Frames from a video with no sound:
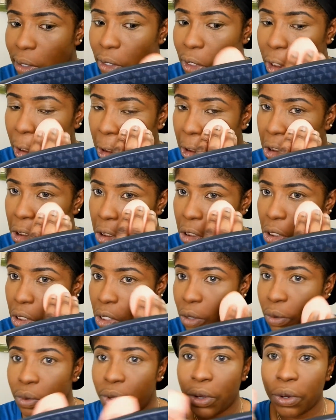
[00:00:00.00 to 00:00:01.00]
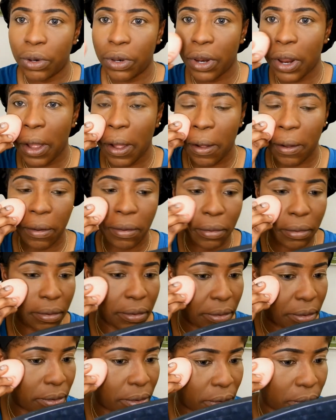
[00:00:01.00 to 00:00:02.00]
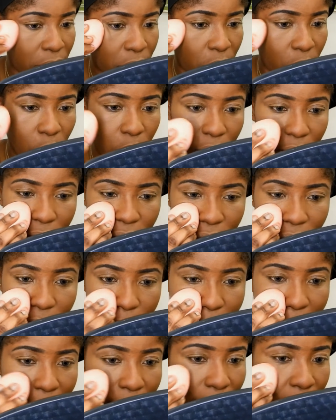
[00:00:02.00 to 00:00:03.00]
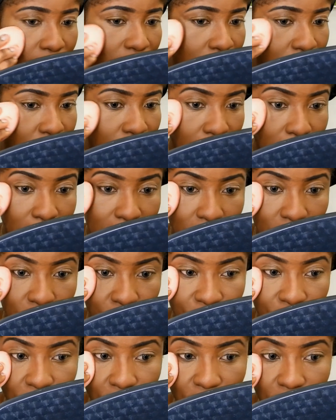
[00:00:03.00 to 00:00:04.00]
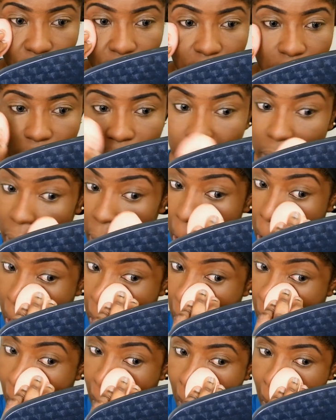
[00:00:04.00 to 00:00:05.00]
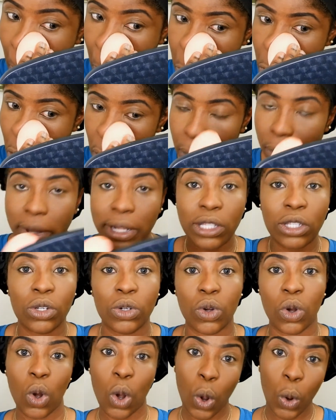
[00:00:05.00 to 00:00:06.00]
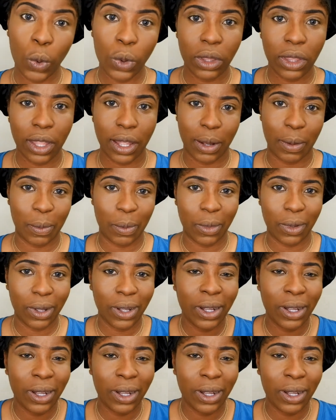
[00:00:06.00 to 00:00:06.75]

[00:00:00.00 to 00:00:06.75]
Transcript: just so you know, whatever you buy, you're not meant to return it. You're meant to own them.